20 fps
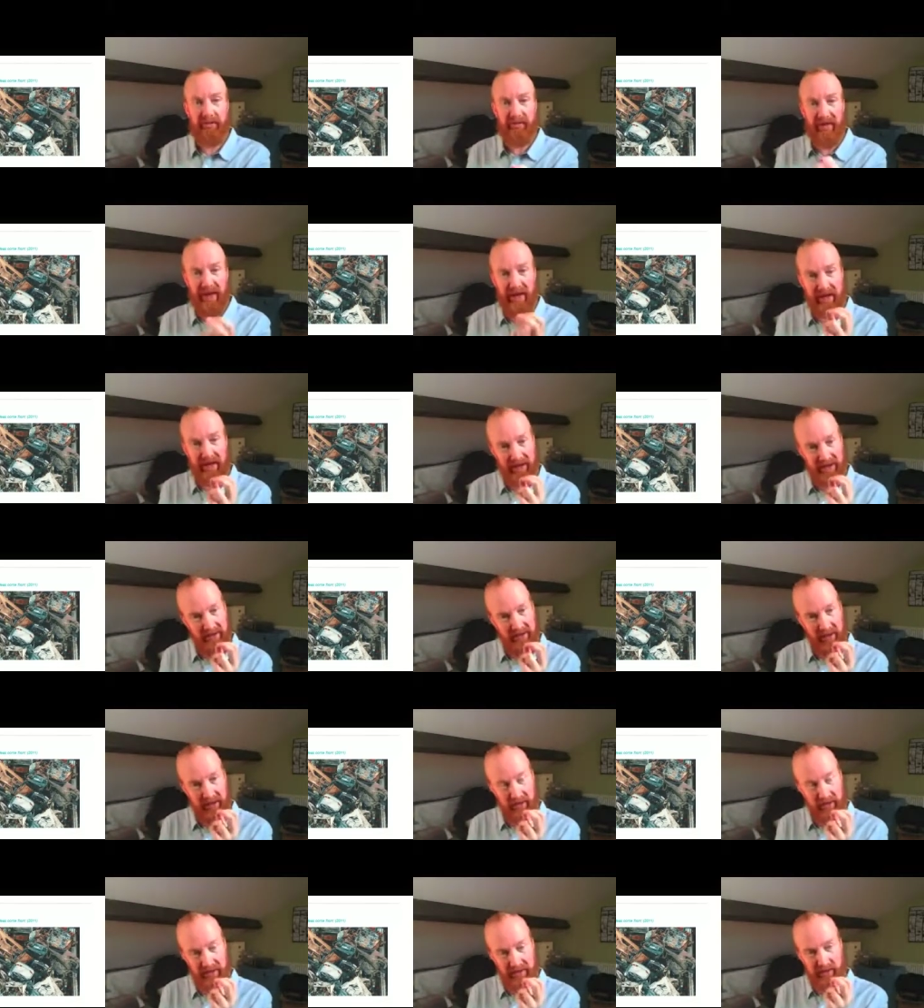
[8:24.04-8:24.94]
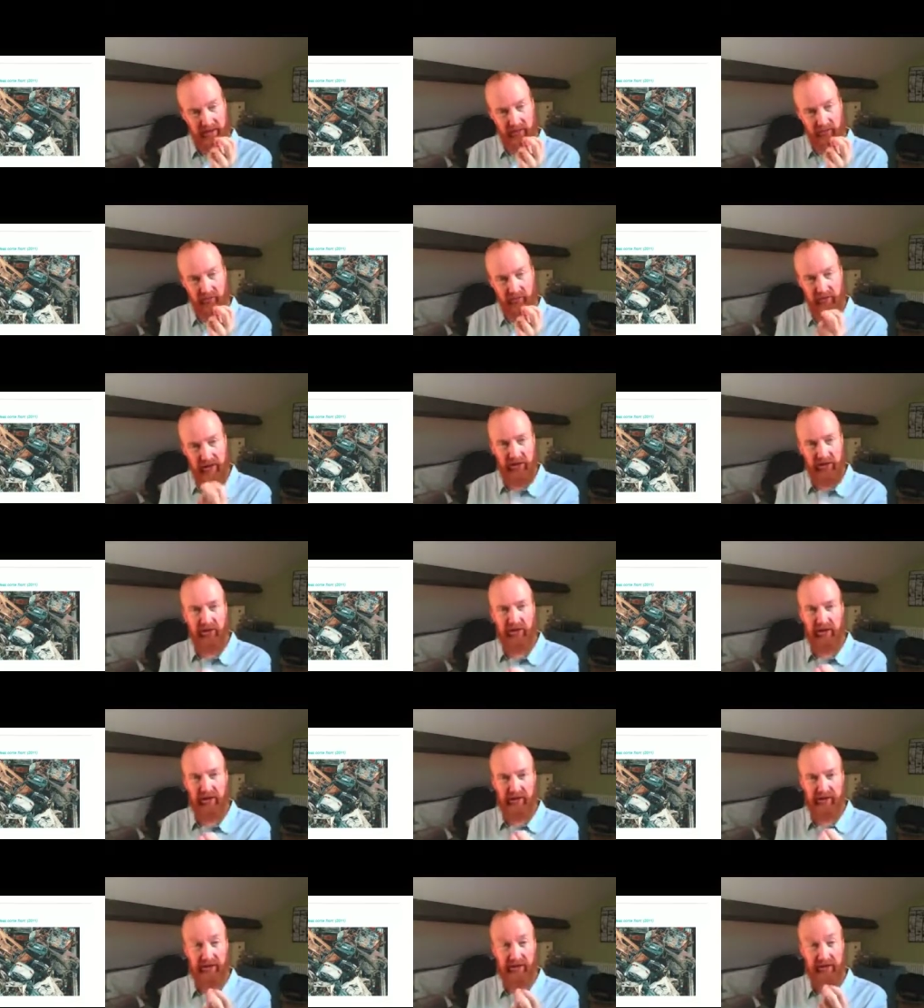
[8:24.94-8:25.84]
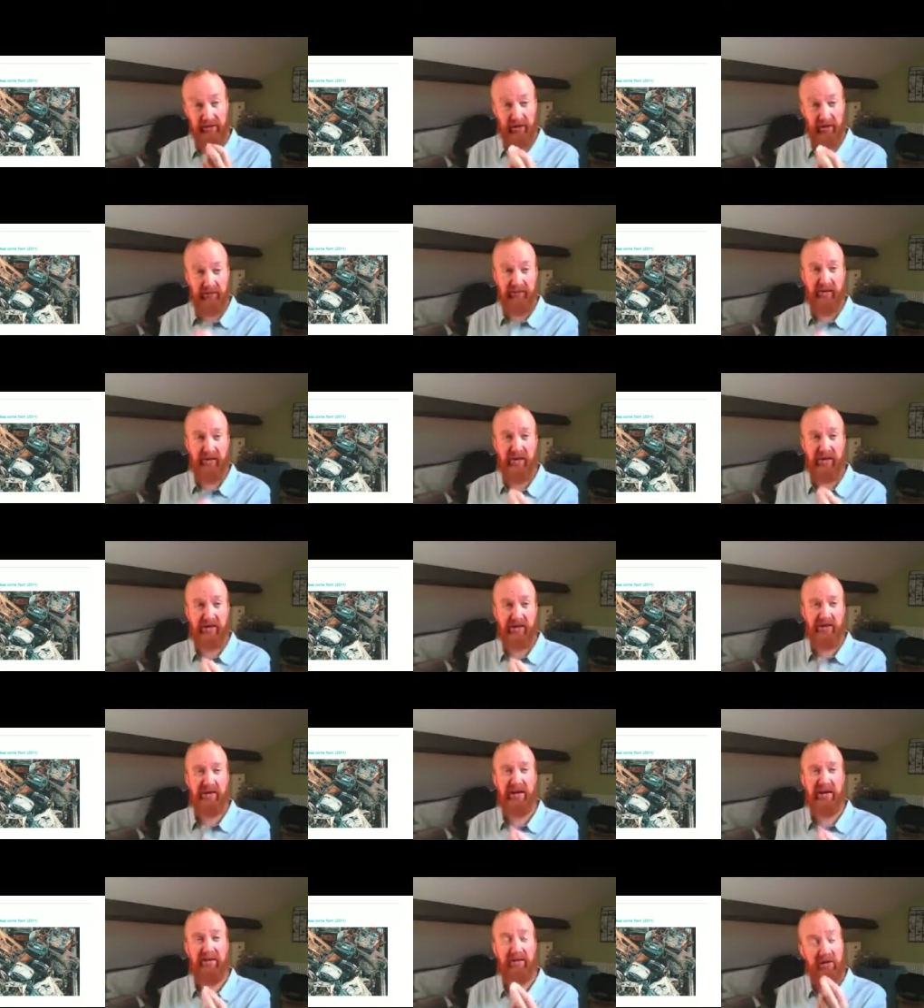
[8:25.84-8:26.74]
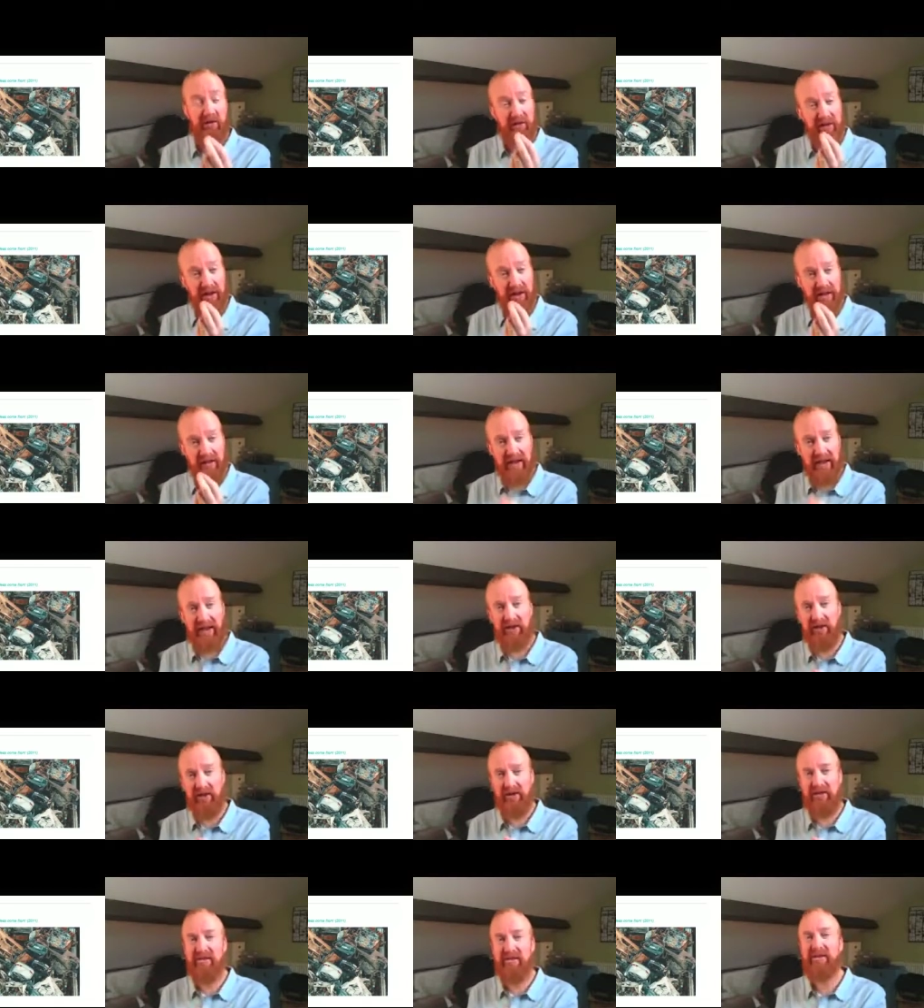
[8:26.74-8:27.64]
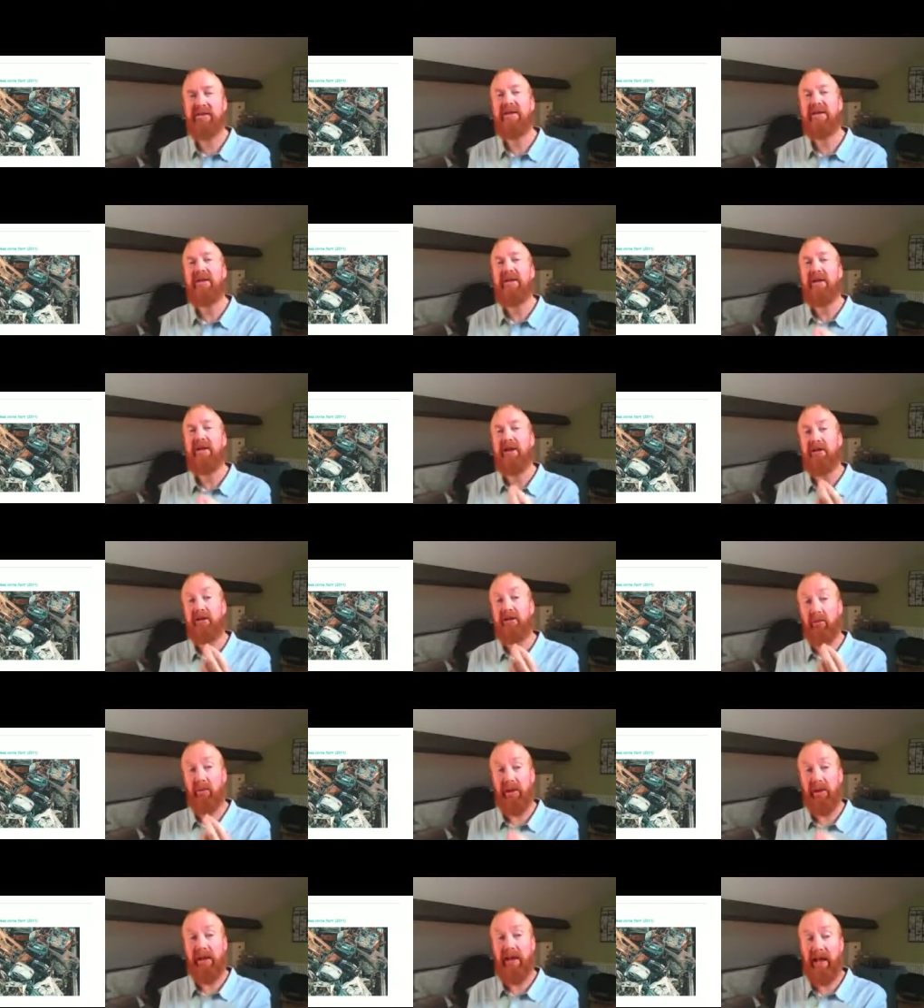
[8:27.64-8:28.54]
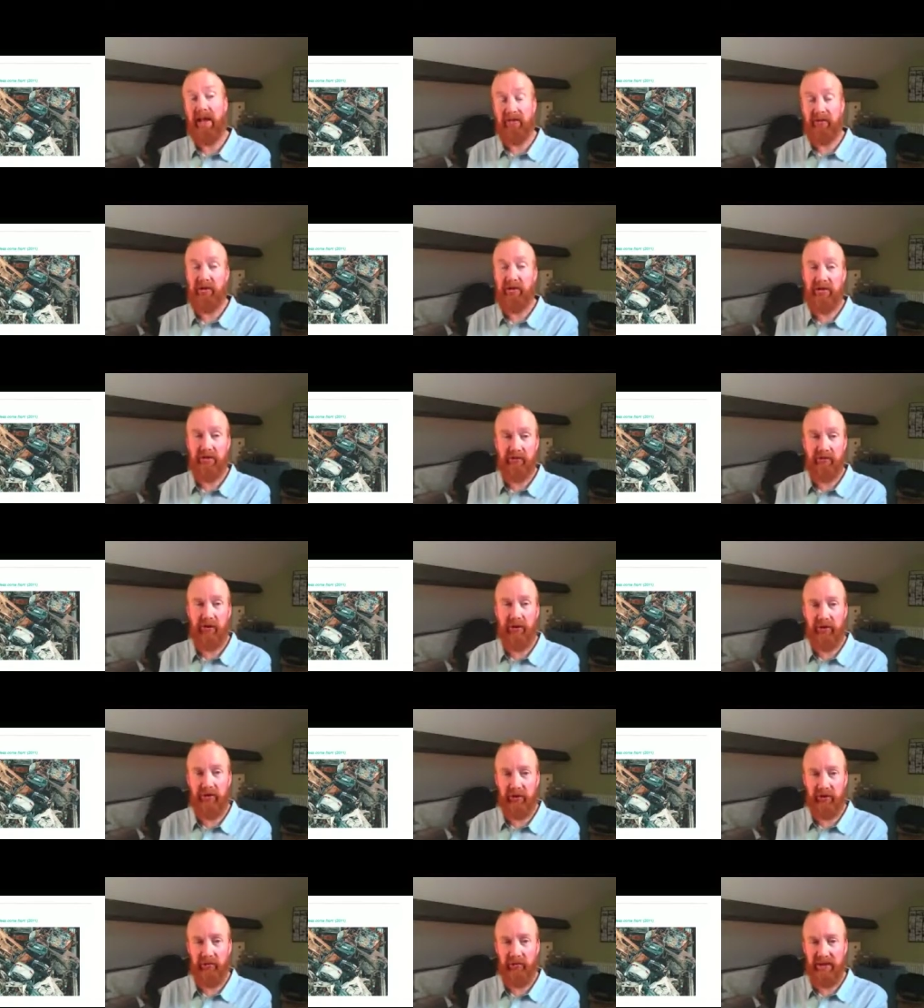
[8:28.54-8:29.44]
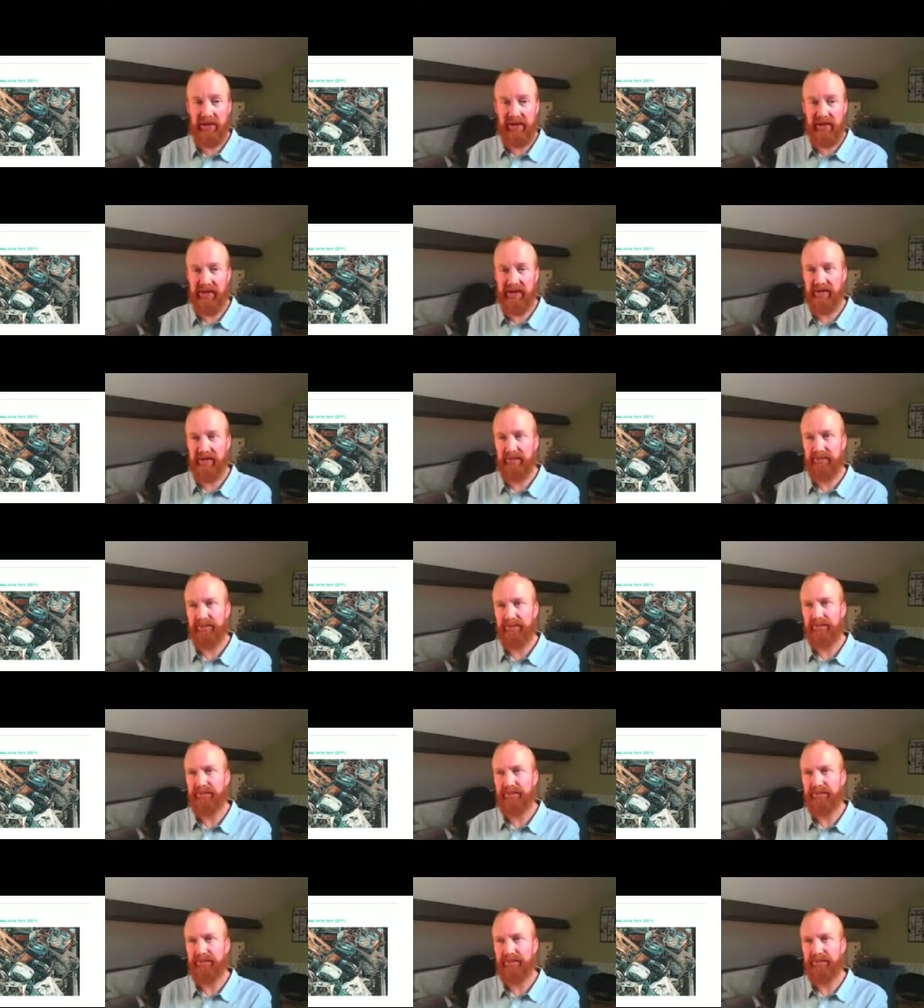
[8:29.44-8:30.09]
And it's the richness and diversity of those connections that will allow you to find new ideas.